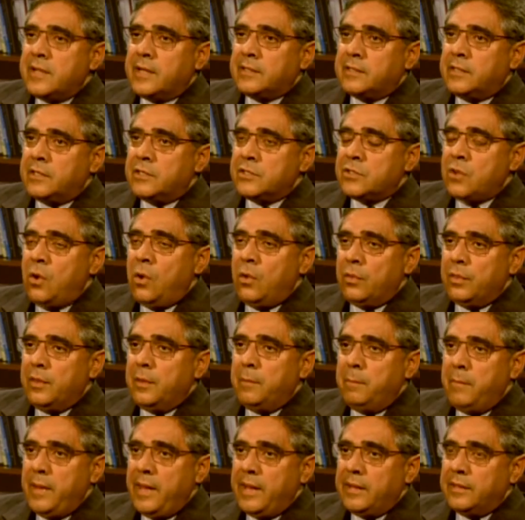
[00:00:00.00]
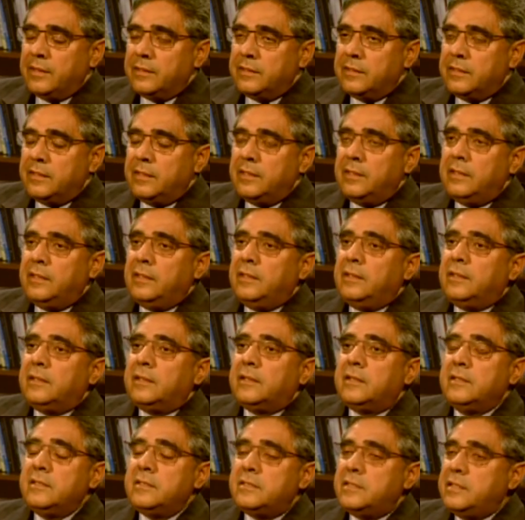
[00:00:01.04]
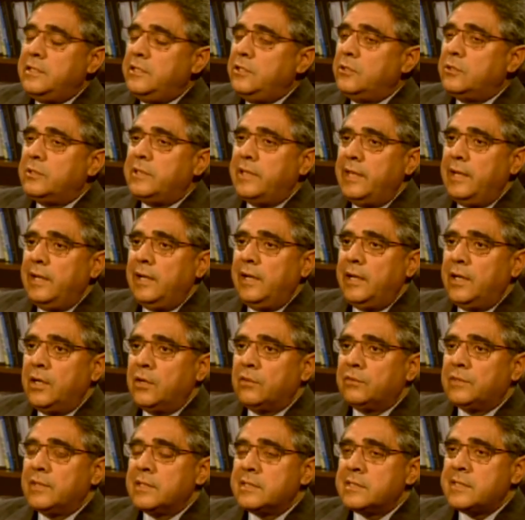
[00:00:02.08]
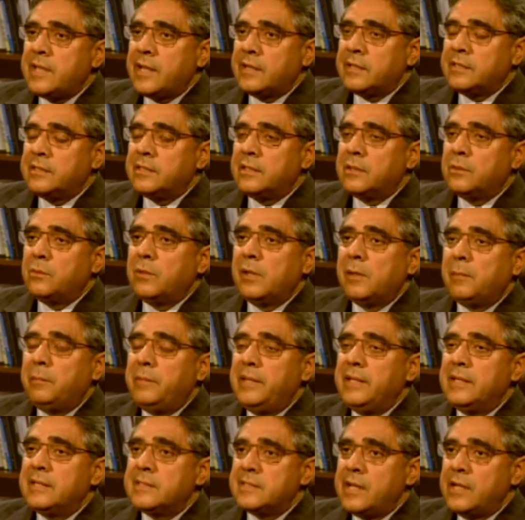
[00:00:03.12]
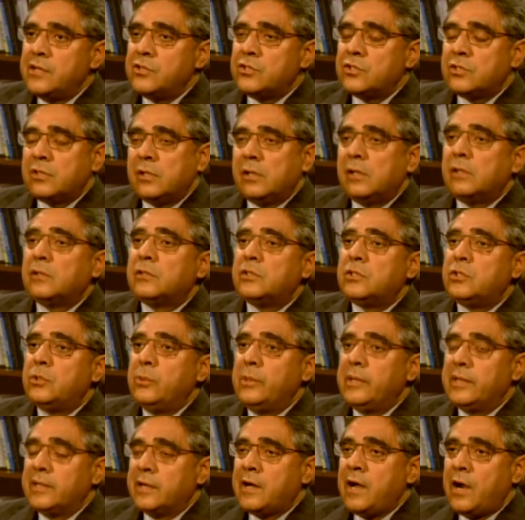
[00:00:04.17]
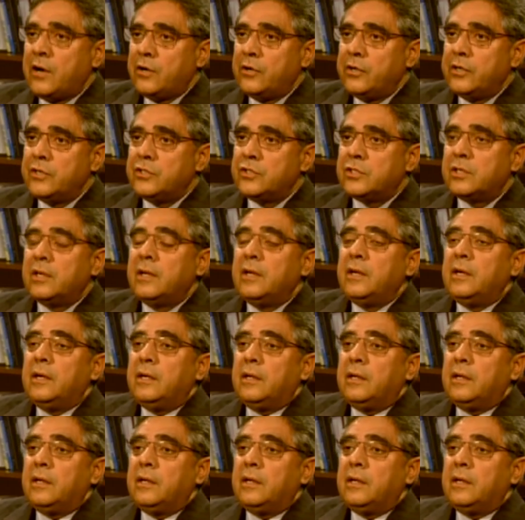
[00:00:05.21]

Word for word: sector is on the mend continued healing of the sector will be essential to encourage